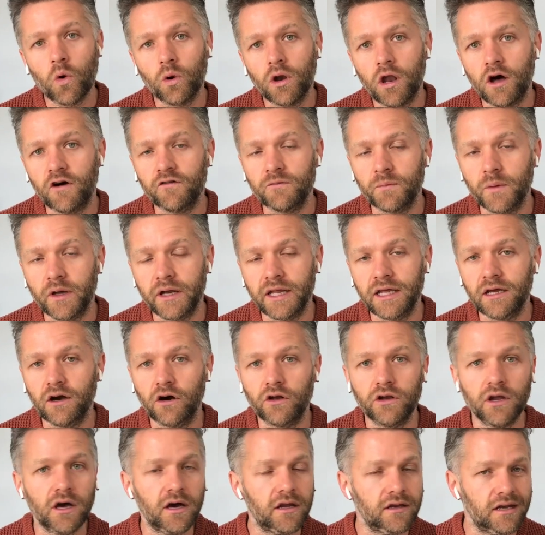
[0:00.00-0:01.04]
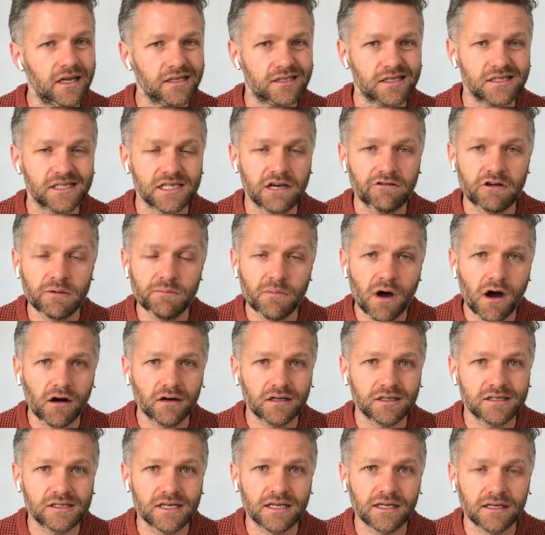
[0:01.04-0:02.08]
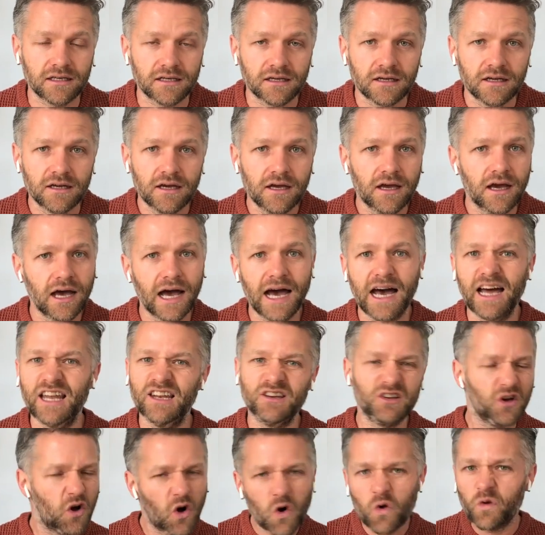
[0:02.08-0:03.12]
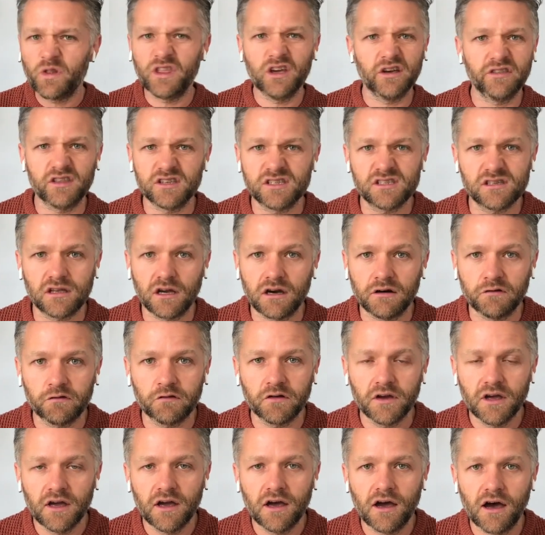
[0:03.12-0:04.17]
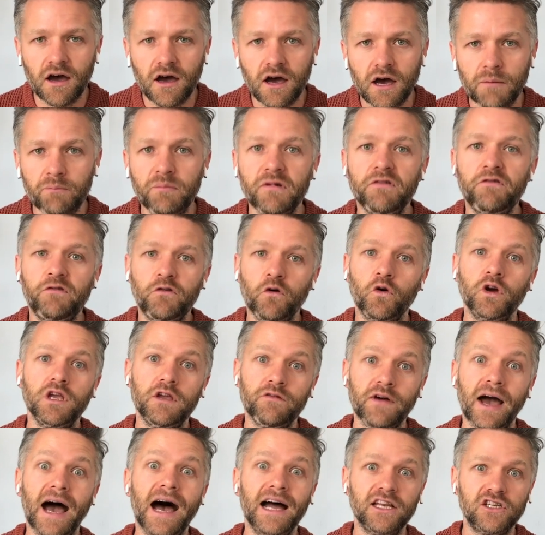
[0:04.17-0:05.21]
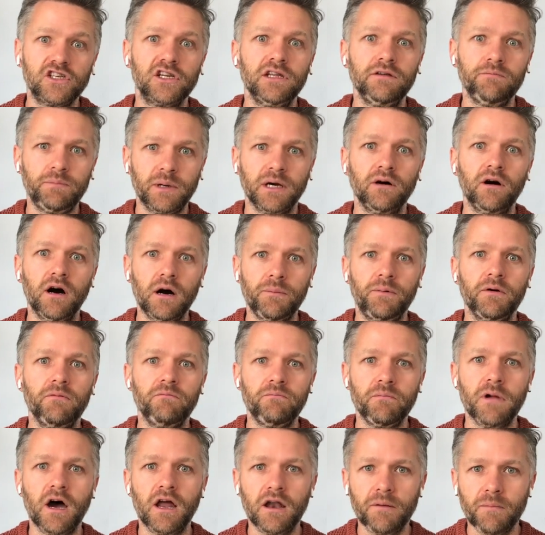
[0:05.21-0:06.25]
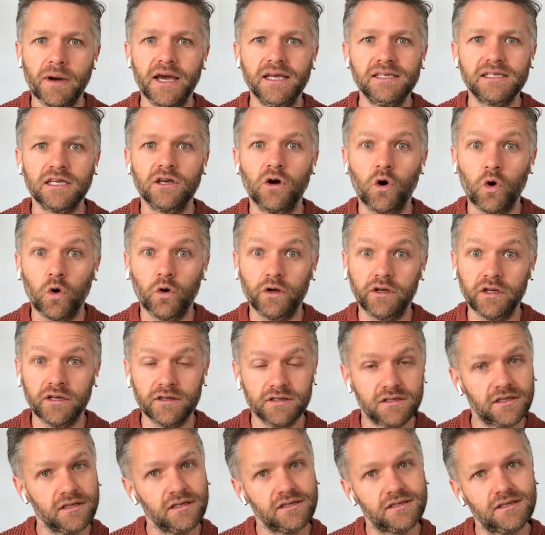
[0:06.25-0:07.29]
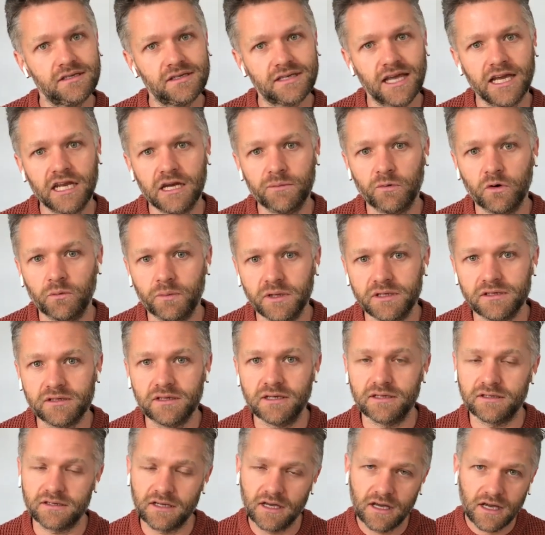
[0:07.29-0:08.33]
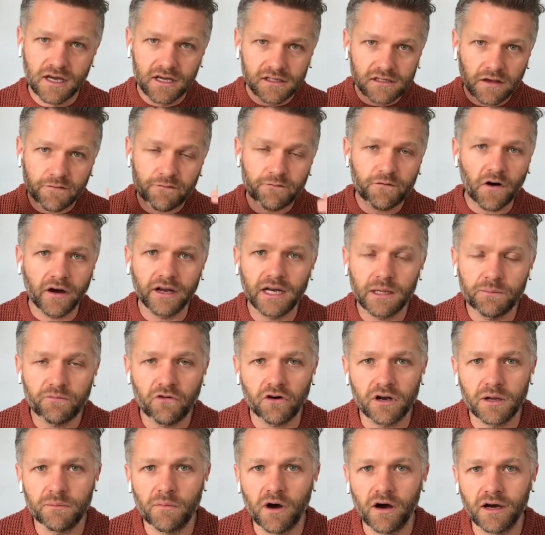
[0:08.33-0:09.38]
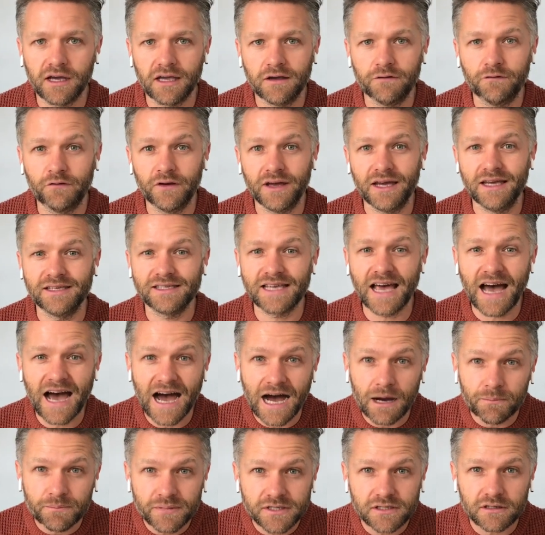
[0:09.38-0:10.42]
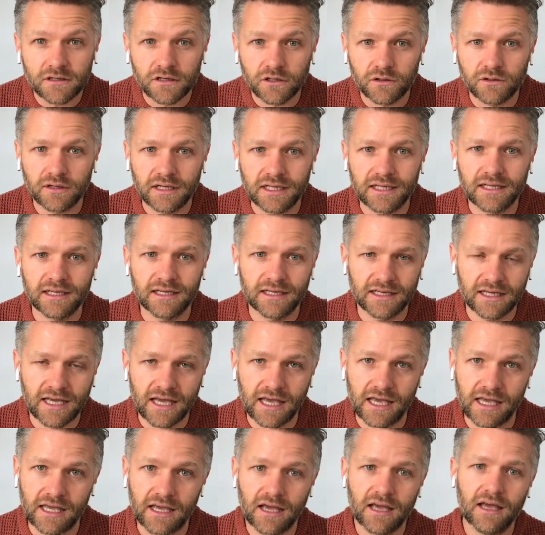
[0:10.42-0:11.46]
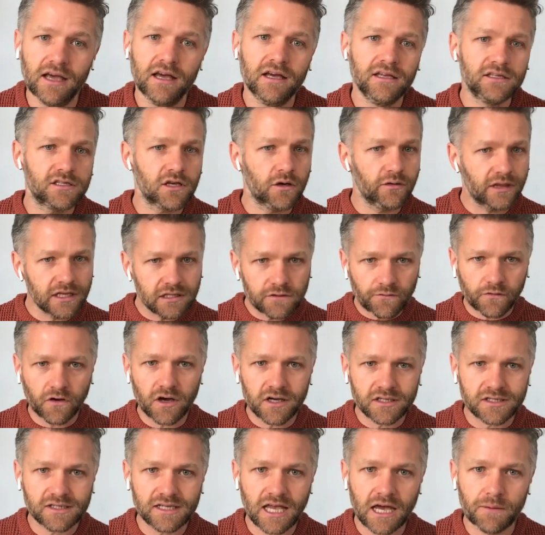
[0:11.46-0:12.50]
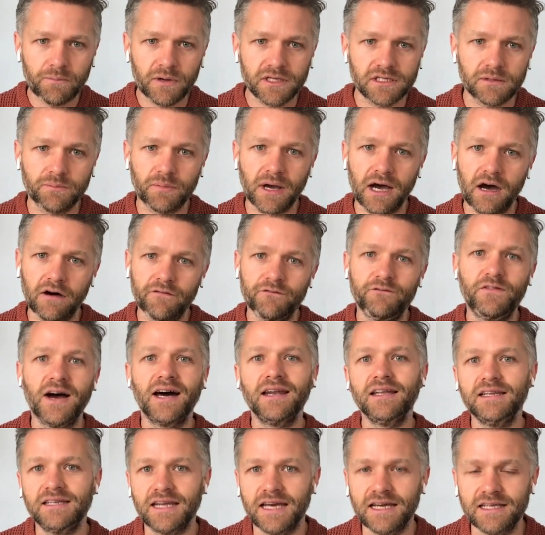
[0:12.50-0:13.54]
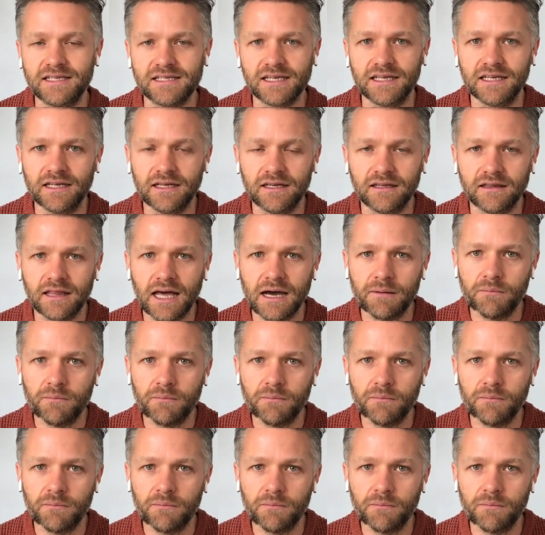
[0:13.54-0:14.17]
lot of money on unnecessary marketing and all the other stuff before you've actually built up an amazing audience and a sustainable business. So finding product market fit is absolutely key. So this first step is about validating that